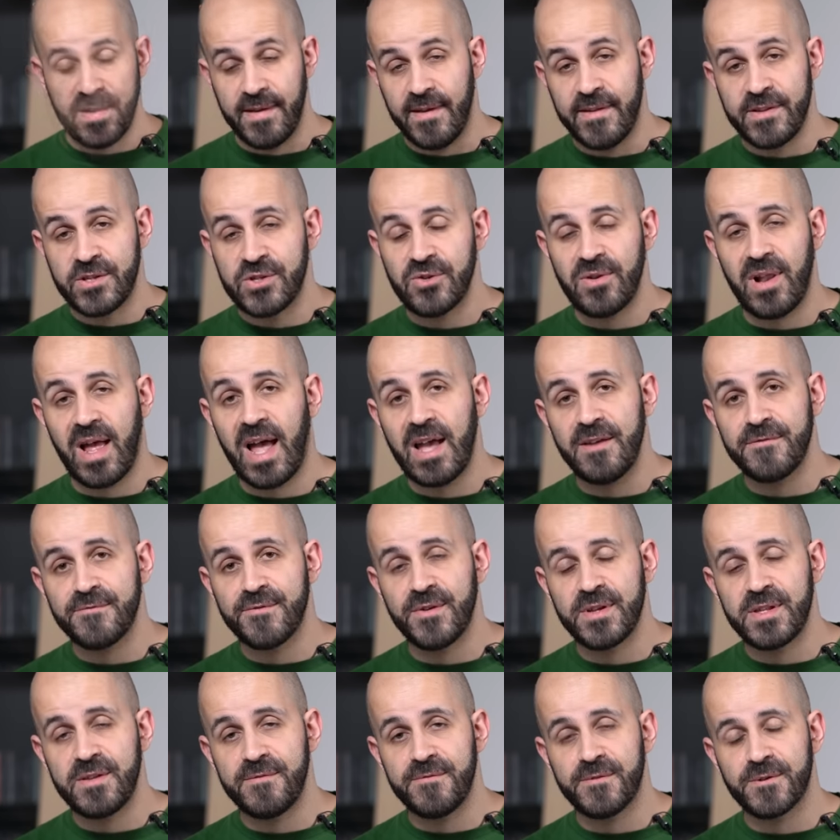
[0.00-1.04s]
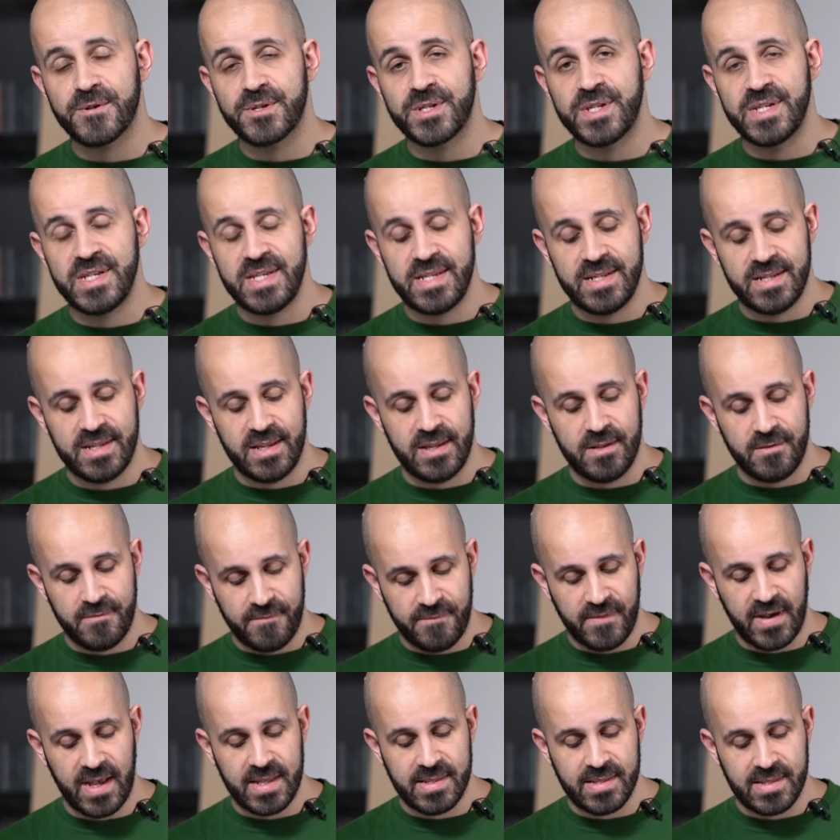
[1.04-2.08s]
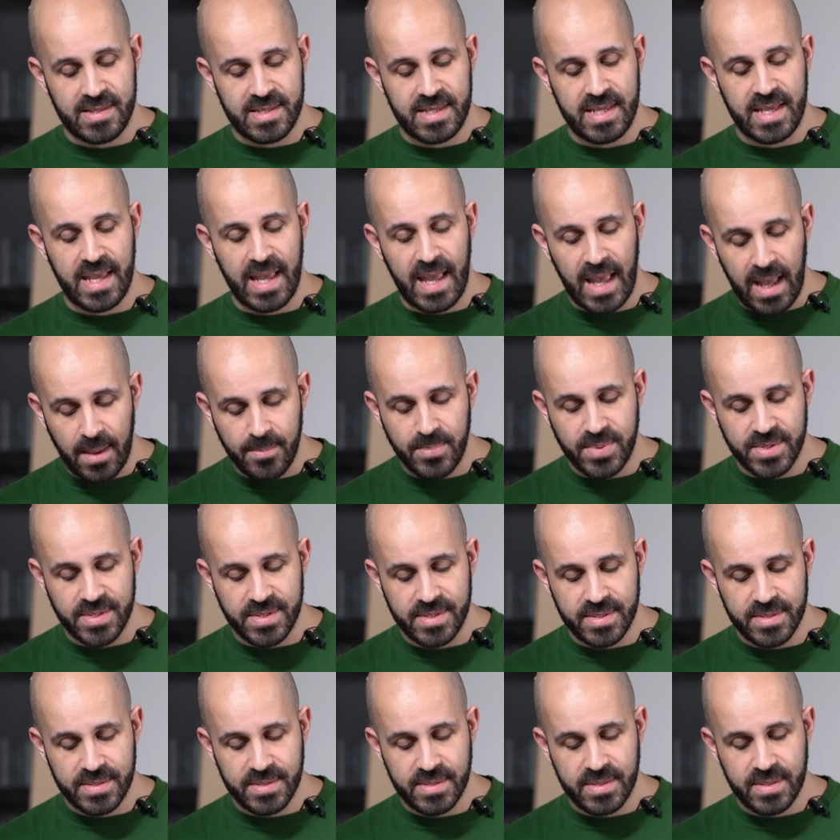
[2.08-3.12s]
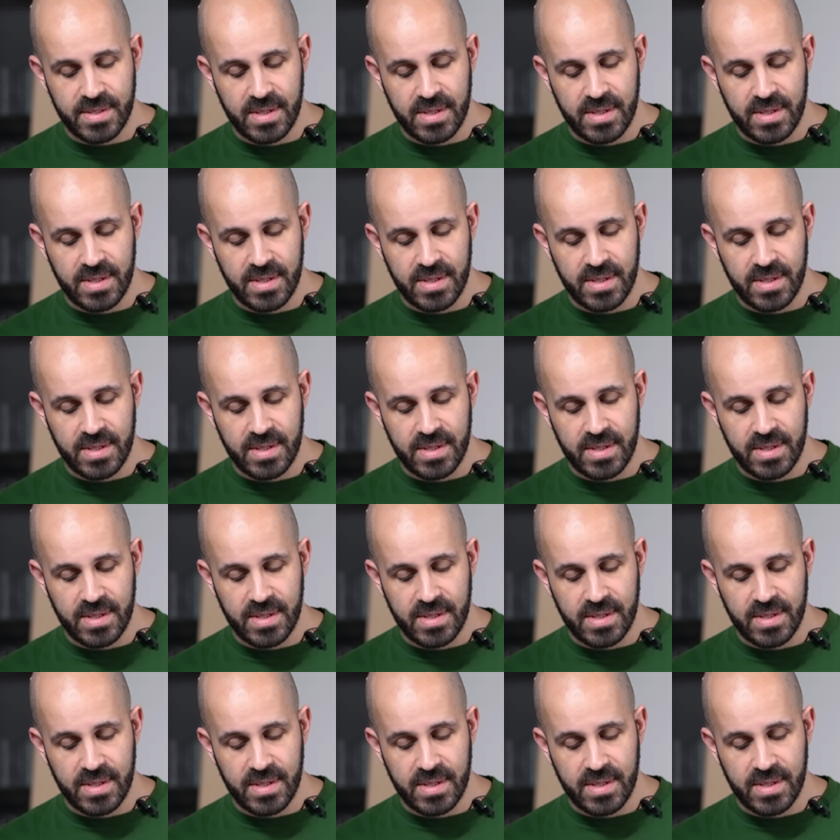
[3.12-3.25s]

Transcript: In July of 2014, it finally happened.